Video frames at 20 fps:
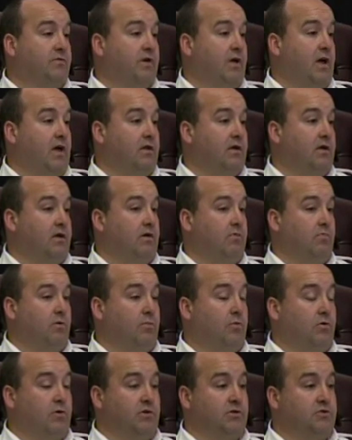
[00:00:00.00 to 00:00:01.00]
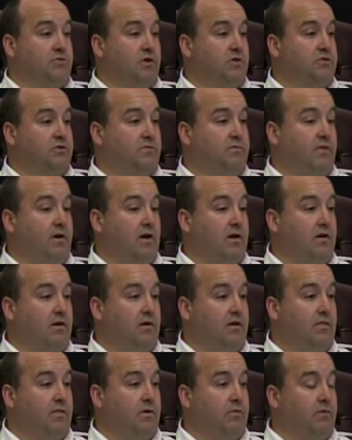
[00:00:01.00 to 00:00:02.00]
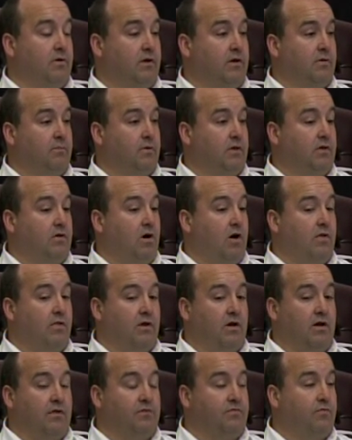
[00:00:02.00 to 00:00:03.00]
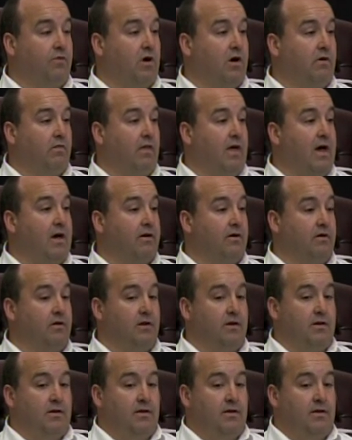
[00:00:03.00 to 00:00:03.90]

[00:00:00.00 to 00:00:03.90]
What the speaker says: had a reported structure fire, and they were going to be calling us for our ladder.